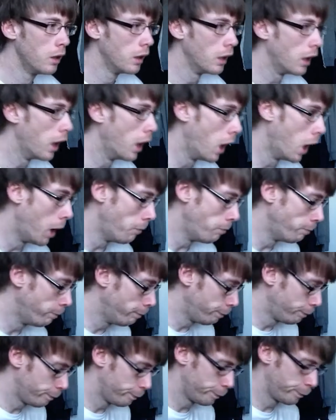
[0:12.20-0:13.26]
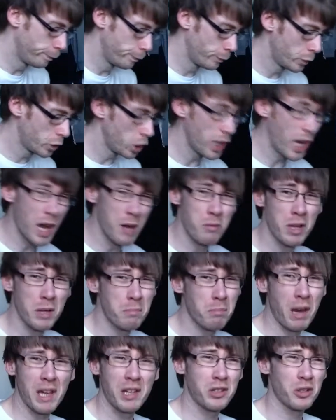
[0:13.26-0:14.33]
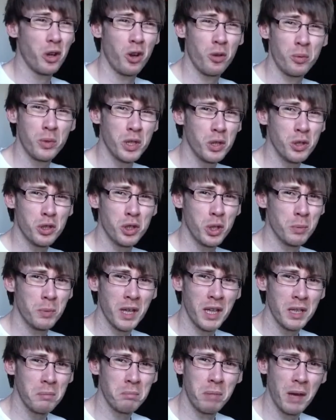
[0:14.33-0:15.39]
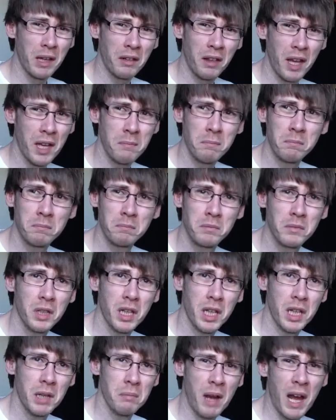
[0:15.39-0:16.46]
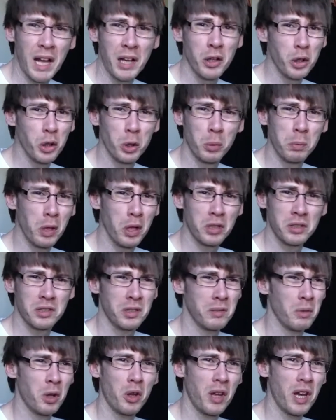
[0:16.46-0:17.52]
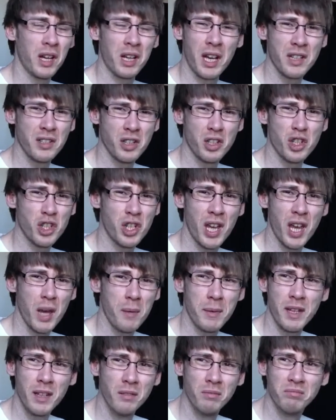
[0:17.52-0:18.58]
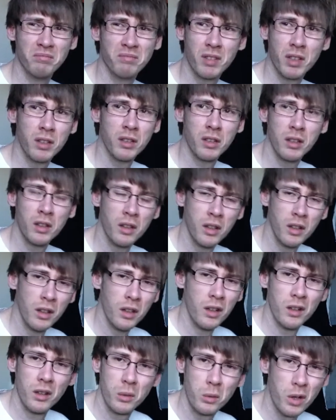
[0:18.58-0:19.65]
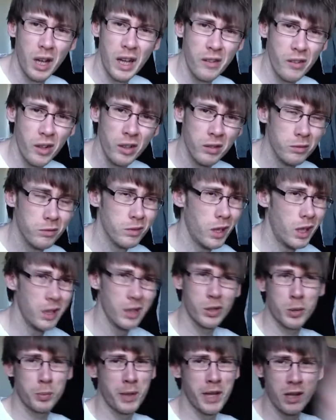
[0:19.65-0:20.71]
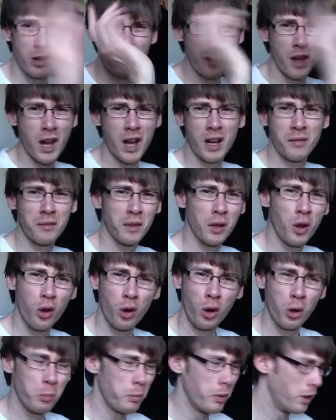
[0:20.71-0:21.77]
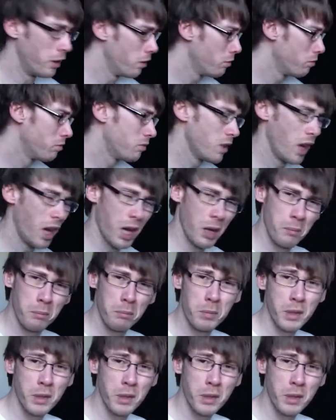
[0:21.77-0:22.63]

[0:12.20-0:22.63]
Um, so yeah, I'm really pissed off with YouTube, like, big time, um, and Google Plus and all that kinds of shit. I mean, whatever. I'll explain all that in a vlog, but yeah.